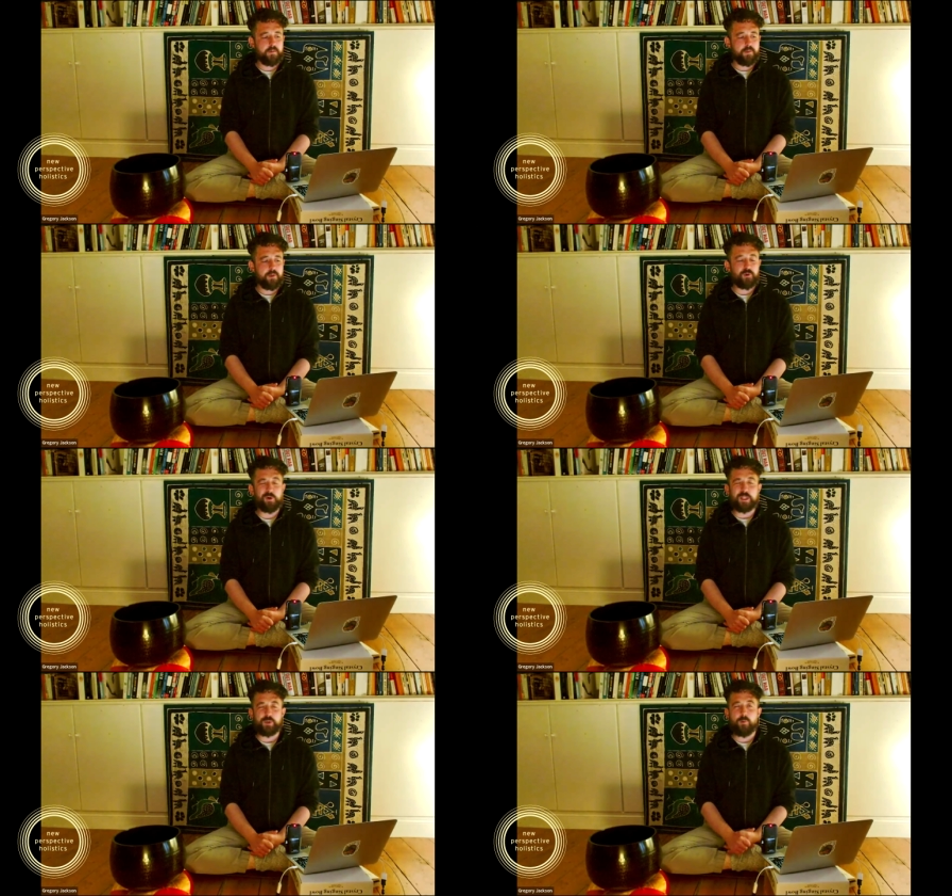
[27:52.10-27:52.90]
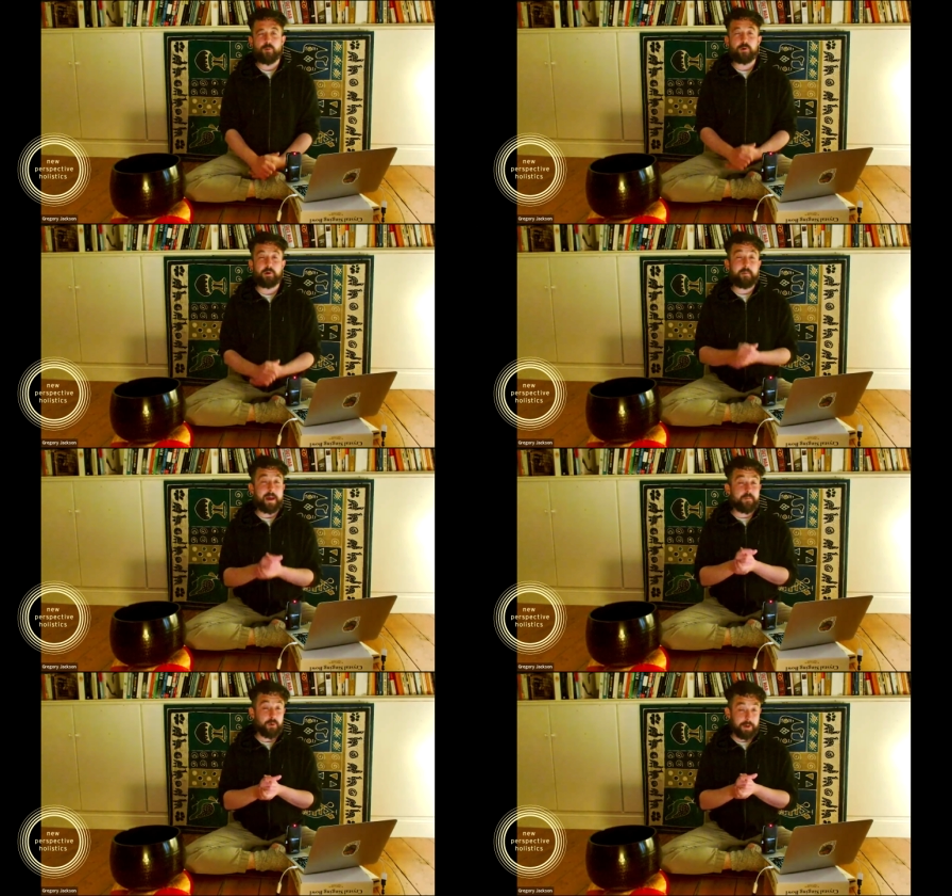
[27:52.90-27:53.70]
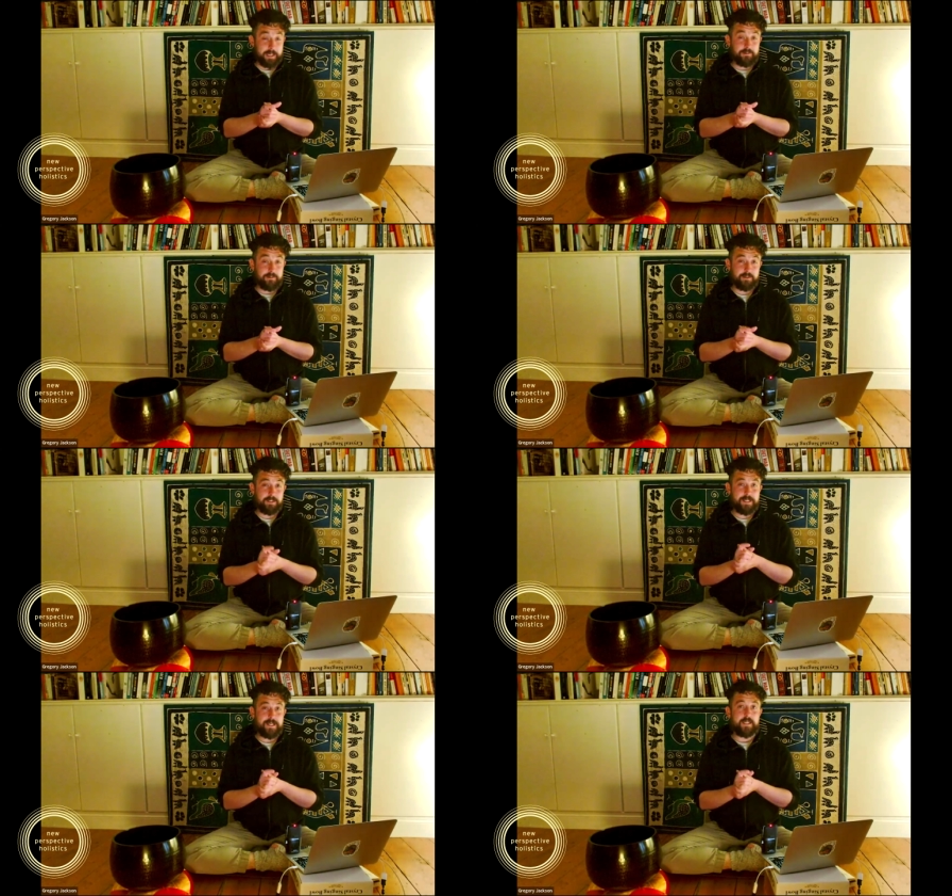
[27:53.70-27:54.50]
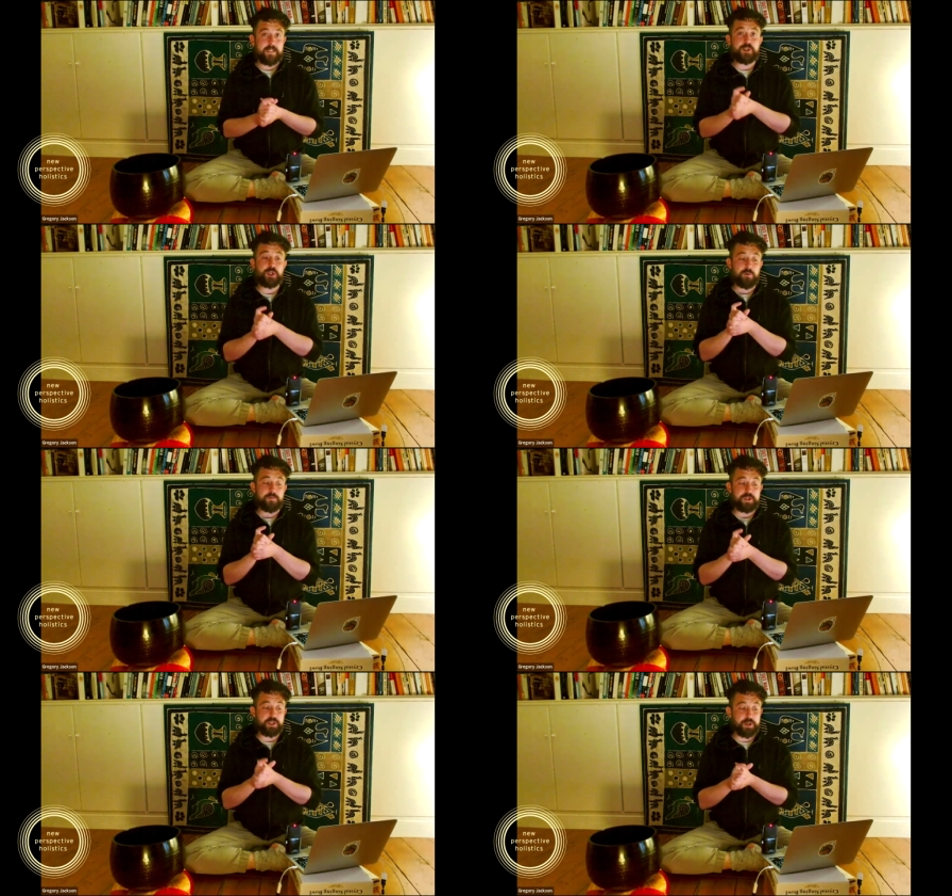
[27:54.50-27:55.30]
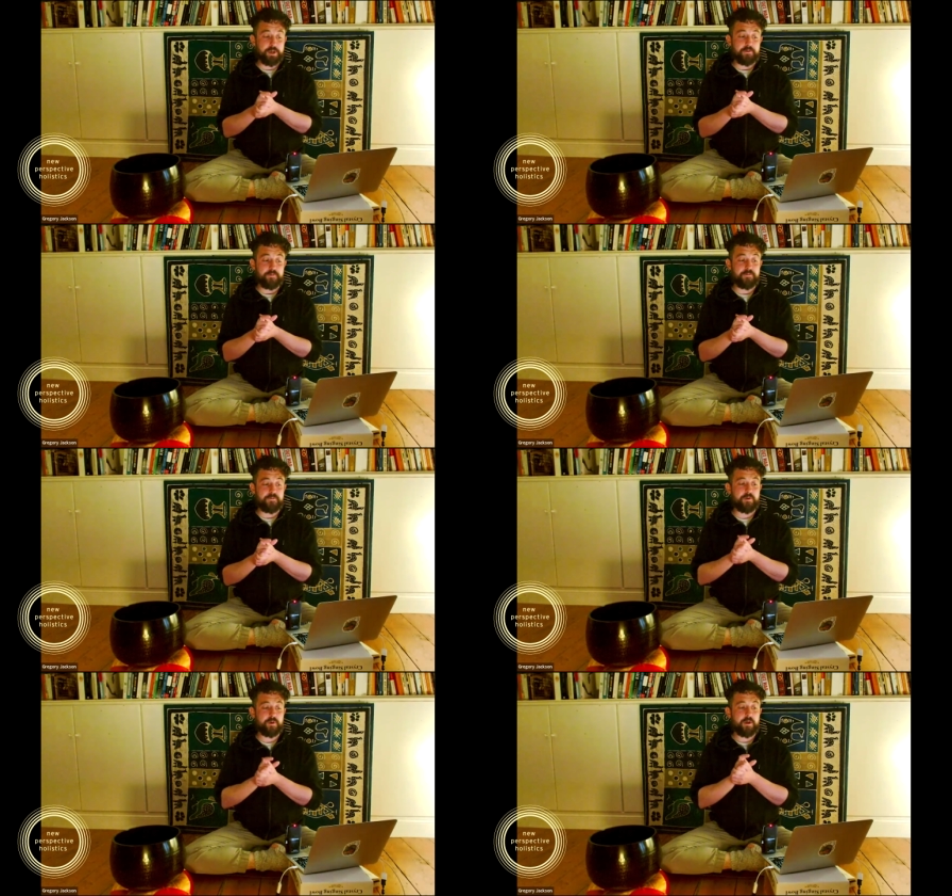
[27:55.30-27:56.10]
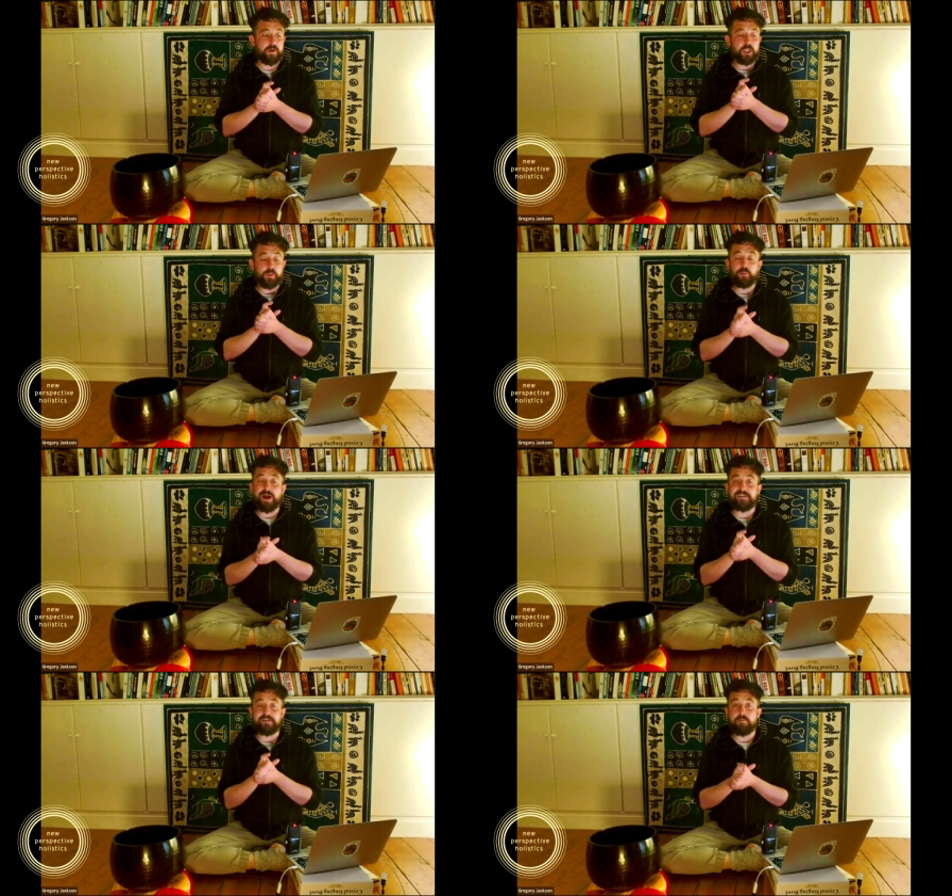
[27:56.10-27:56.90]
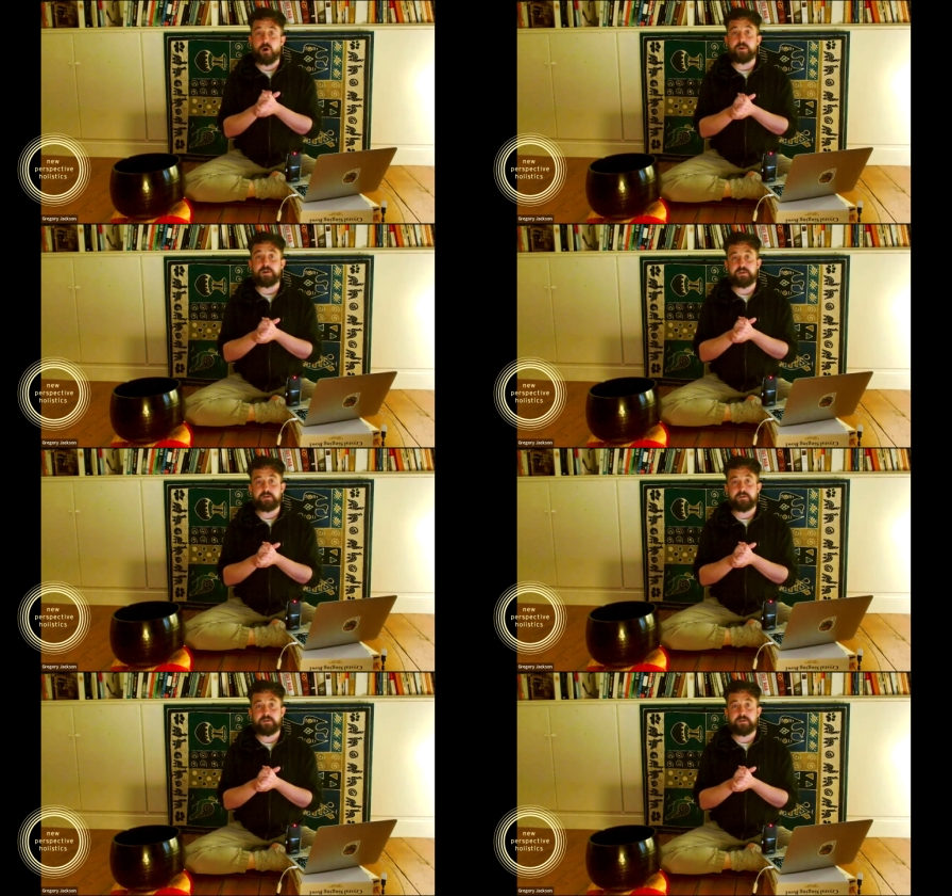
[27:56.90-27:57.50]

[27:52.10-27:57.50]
But of course, what we're remembering is to observe the present moment.